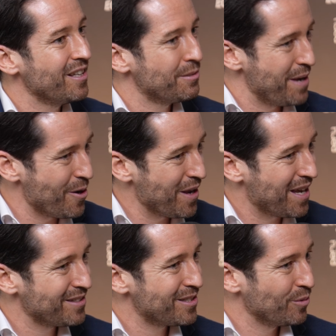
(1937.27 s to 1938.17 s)

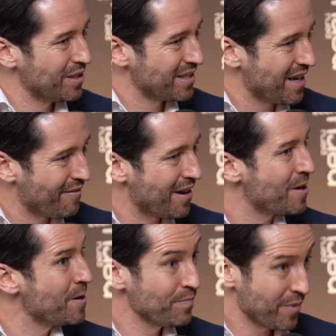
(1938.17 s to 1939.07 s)
experience to
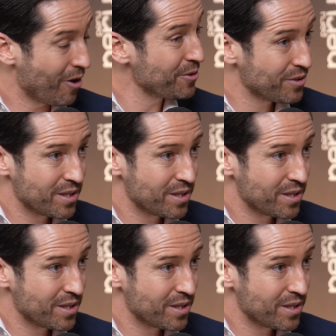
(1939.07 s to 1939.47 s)
discover also